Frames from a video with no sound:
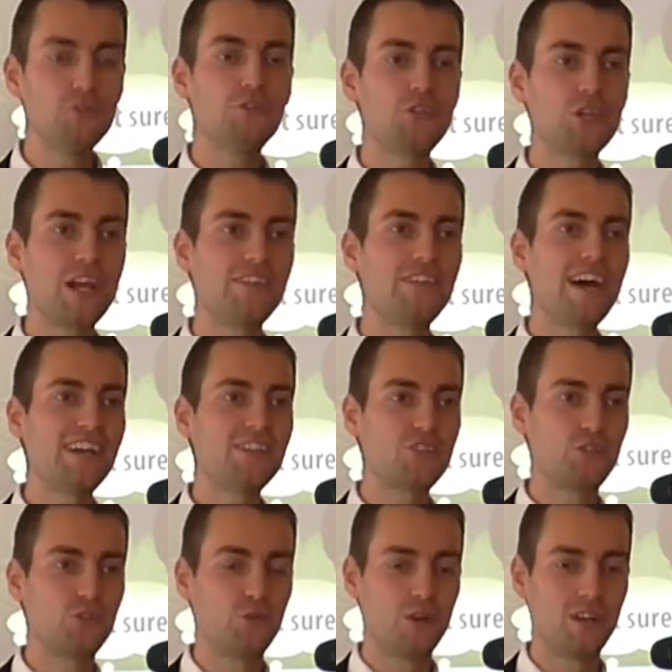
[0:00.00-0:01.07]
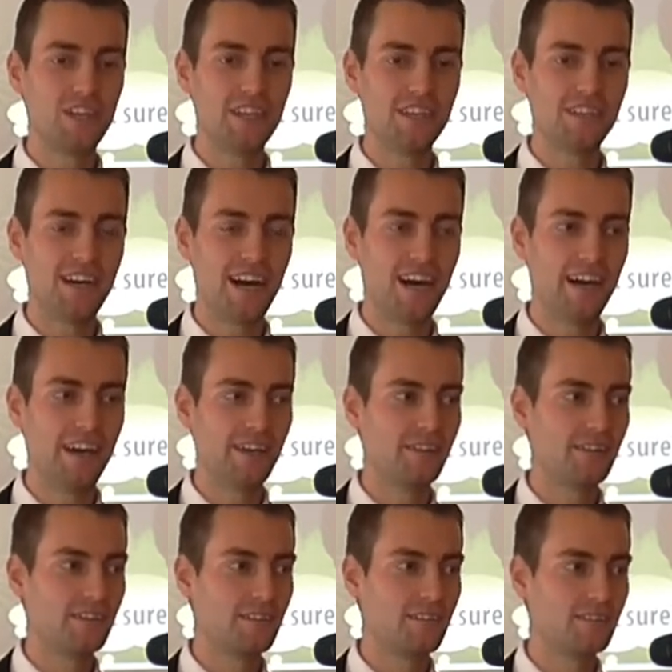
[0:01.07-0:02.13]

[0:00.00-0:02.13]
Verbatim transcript: you shall not surely die.